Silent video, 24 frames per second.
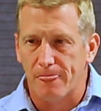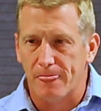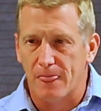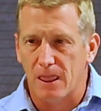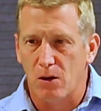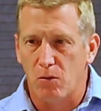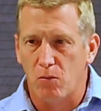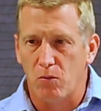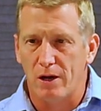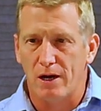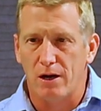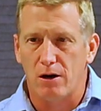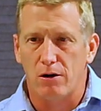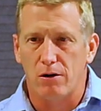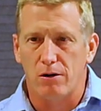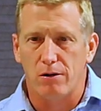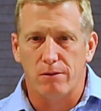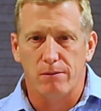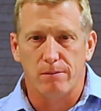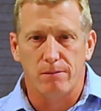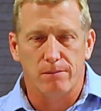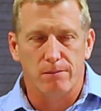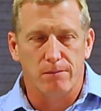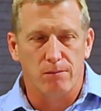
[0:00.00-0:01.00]

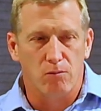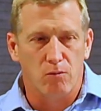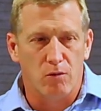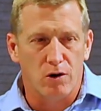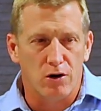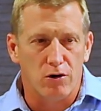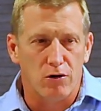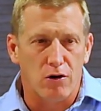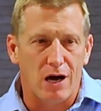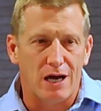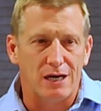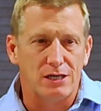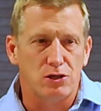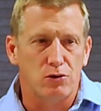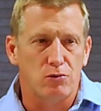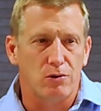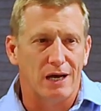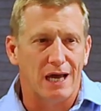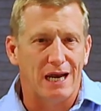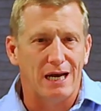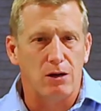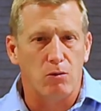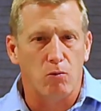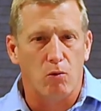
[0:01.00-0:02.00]
we're we're not doing
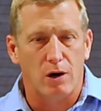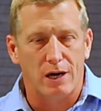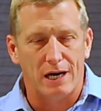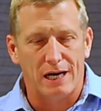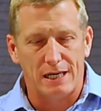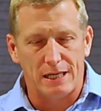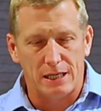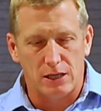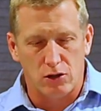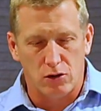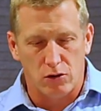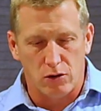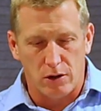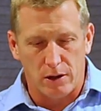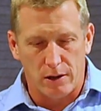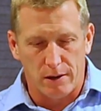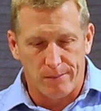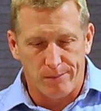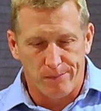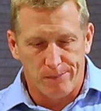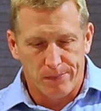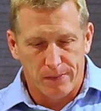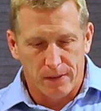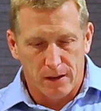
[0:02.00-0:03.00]
anyone any good.
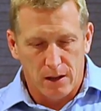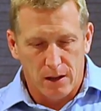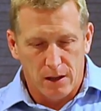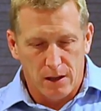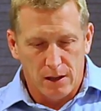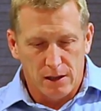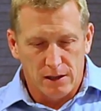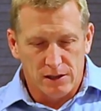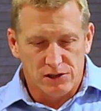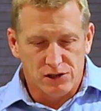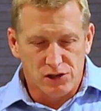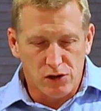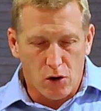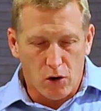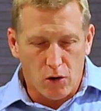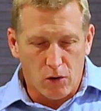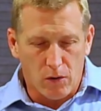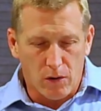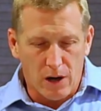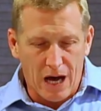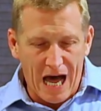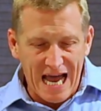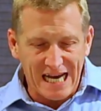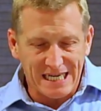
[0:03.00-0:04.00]
So
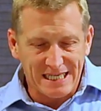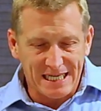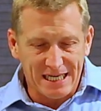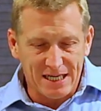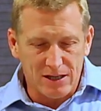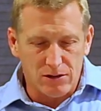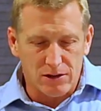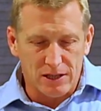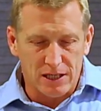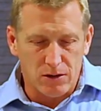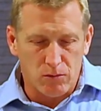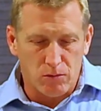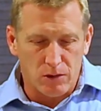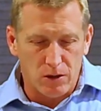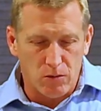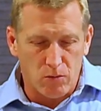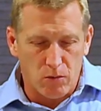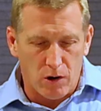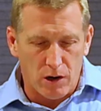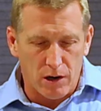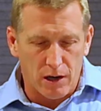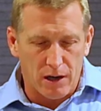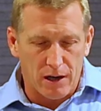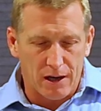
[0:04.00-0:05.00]
ideally, we
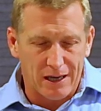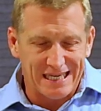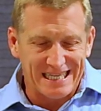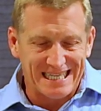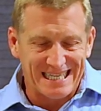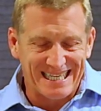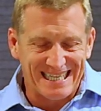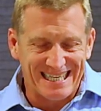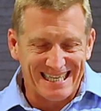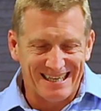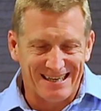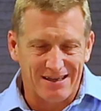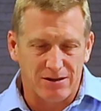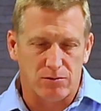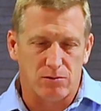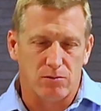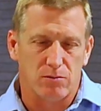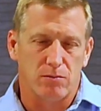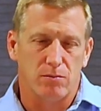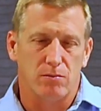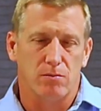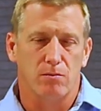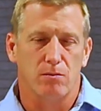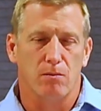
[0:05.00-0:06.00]
want to
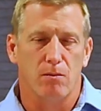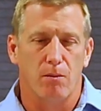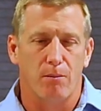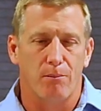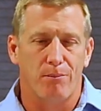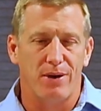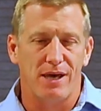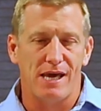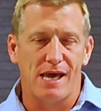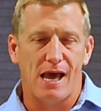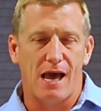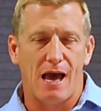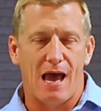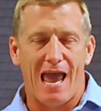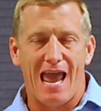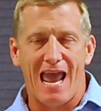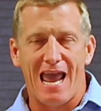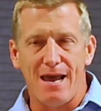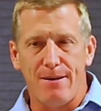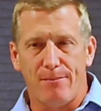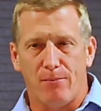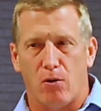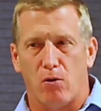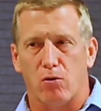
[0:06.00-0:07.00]
be
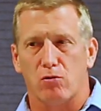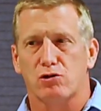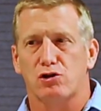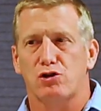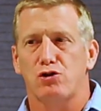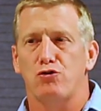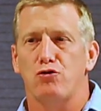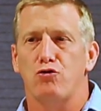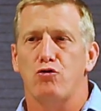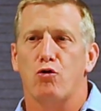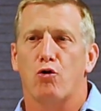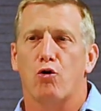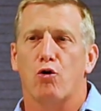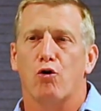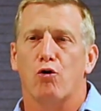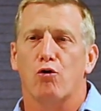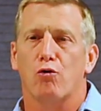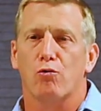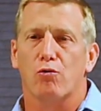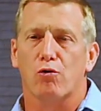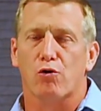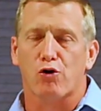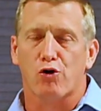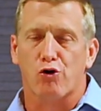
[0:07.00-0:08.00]
able to
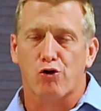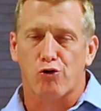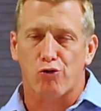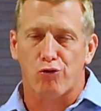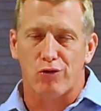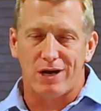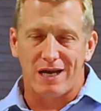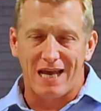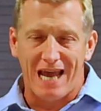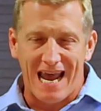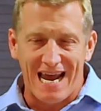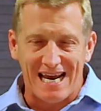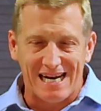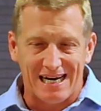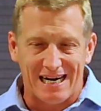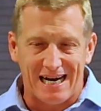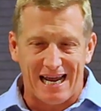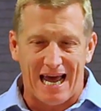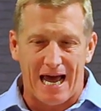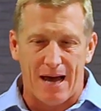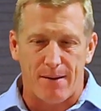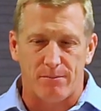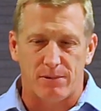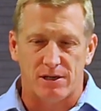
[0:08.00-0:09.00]
create an
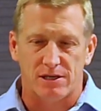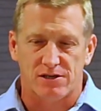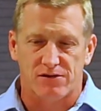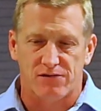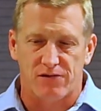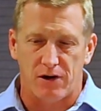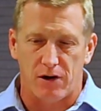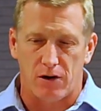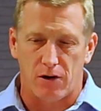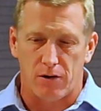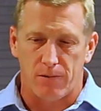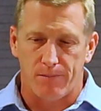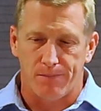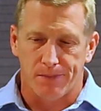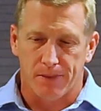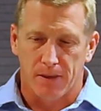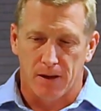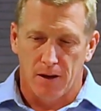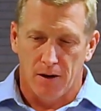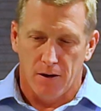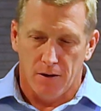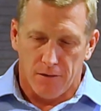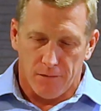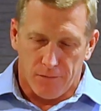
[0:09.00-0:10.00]
atmosphere
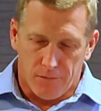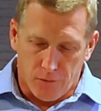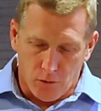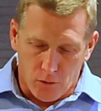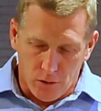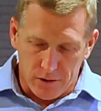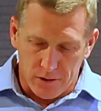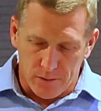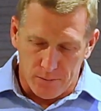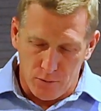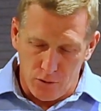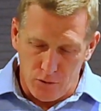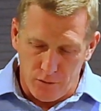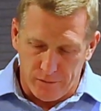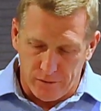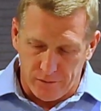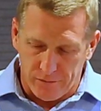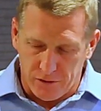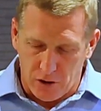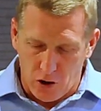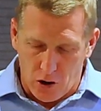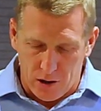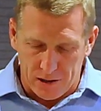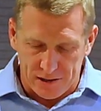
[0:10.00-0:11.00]
for the move
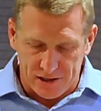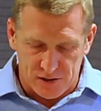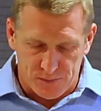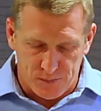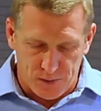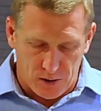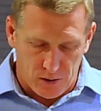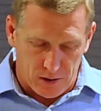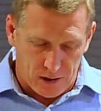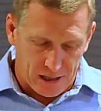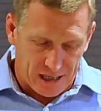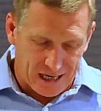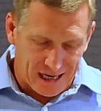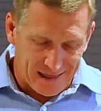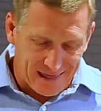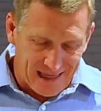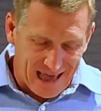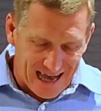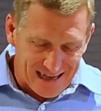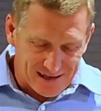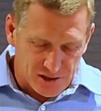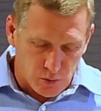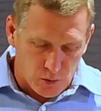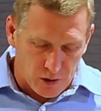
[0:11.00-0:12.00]
of God's Spirit. And
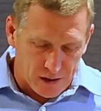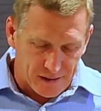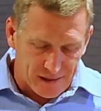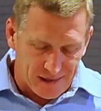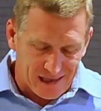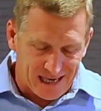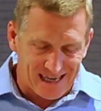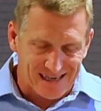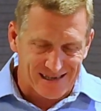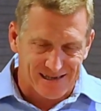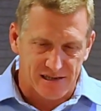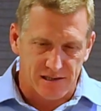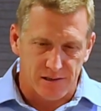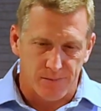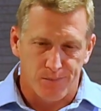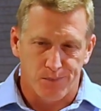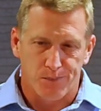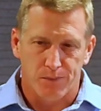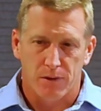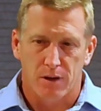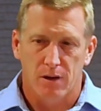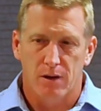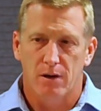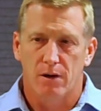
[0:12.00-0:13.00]
that's what this
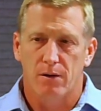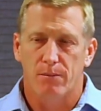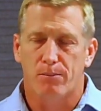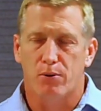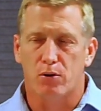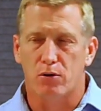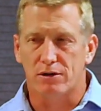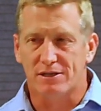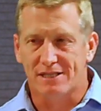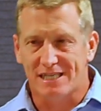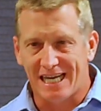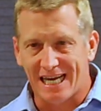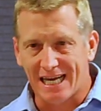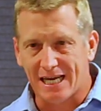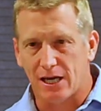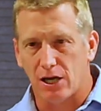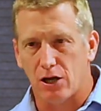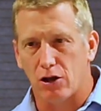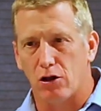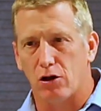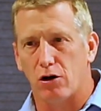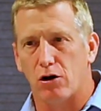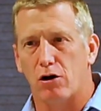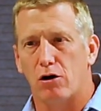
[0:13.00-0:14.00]

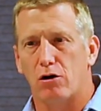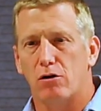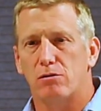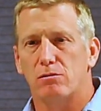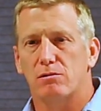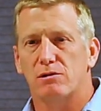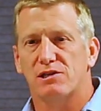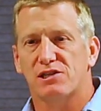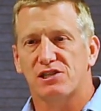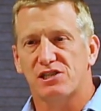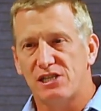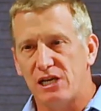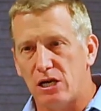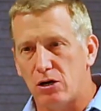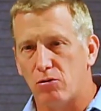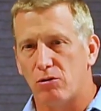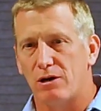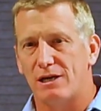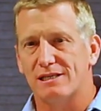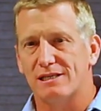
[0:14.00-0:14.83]
particular series